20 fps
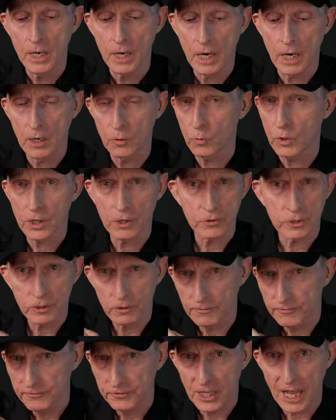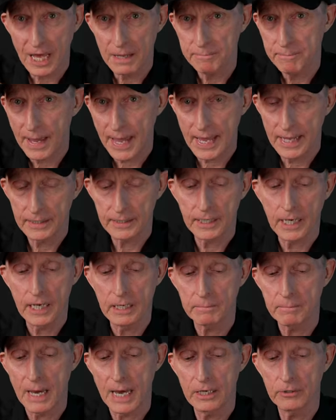one of those little flat
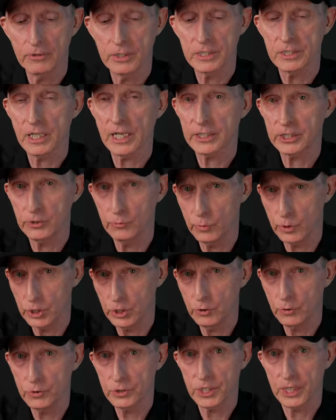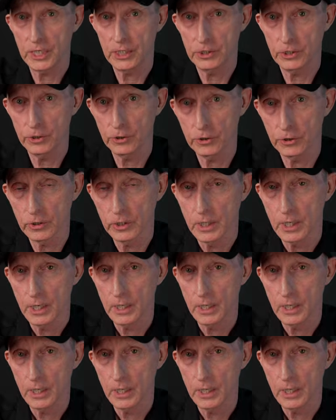pancake batteries like you would use in your